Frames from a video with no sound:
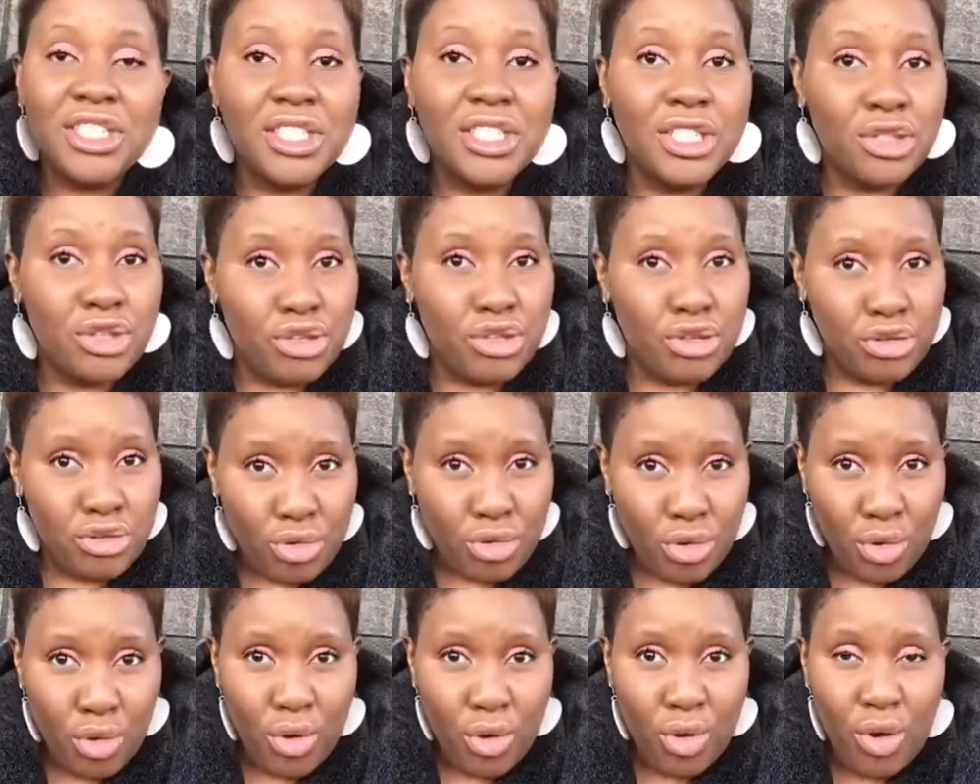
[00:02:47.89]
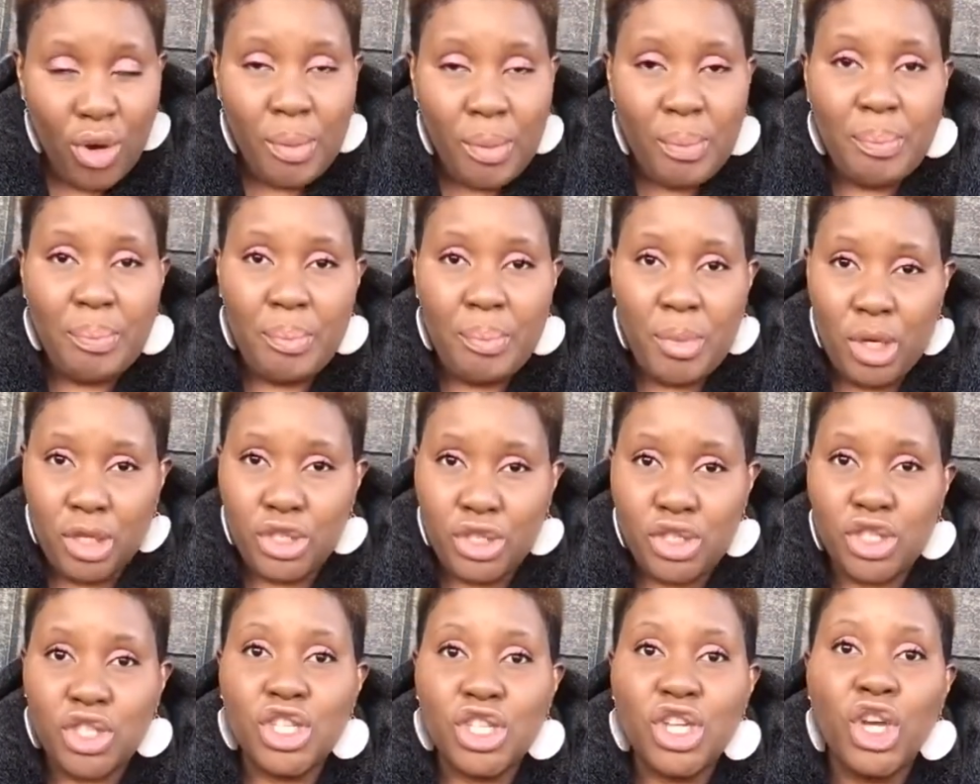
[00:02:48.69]
The Show
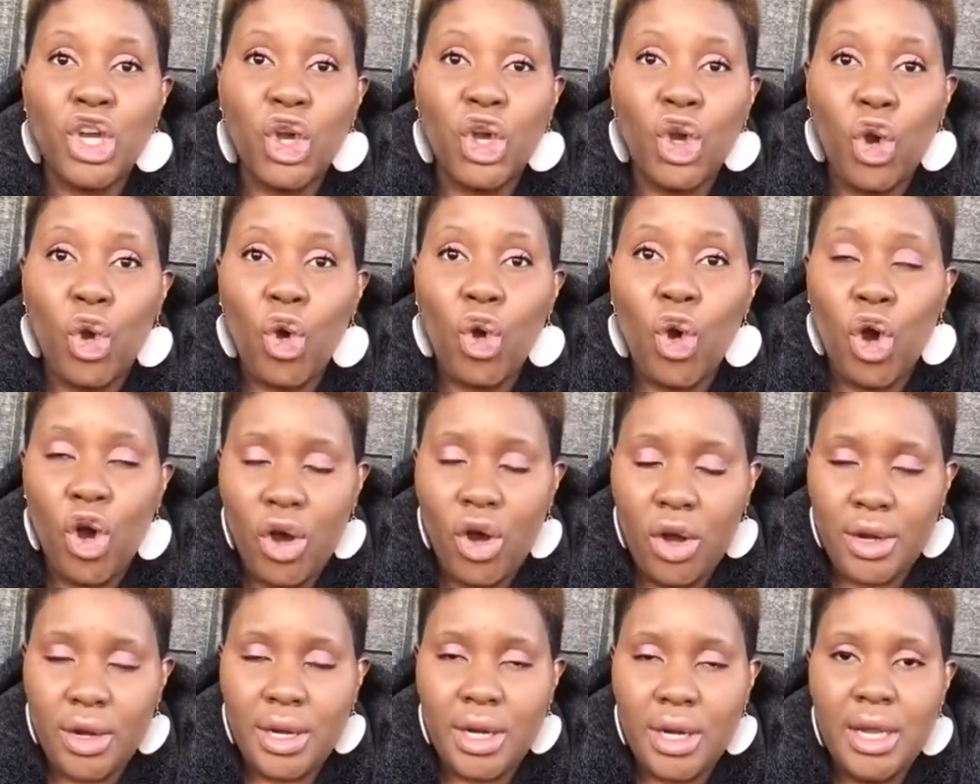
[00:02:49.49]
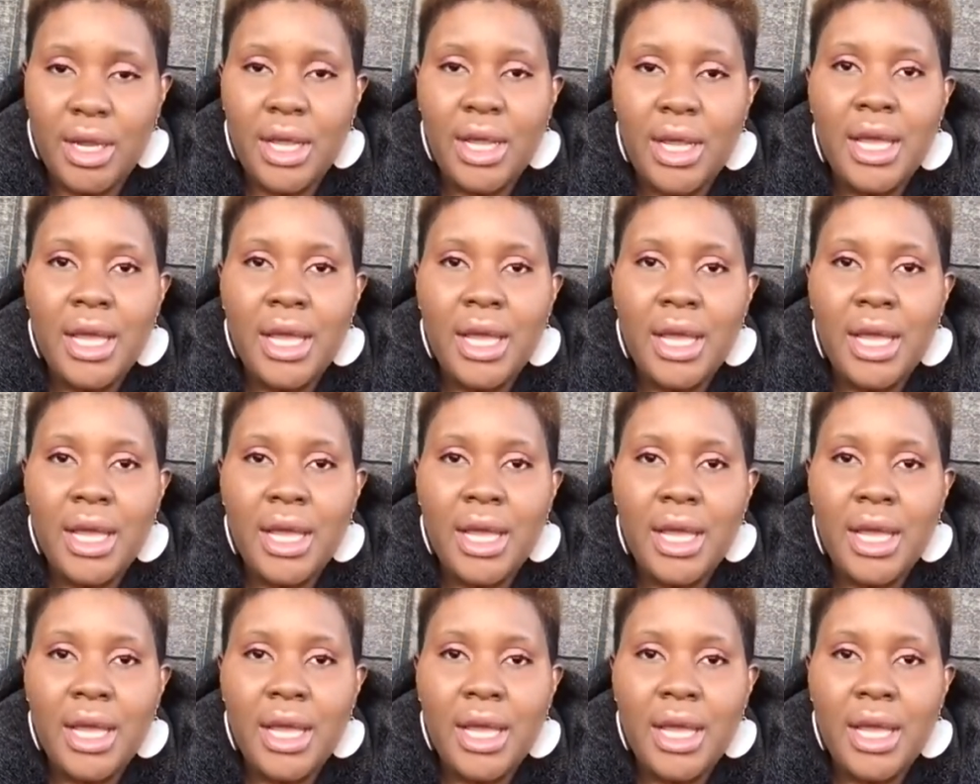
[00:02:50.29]
Must Go On.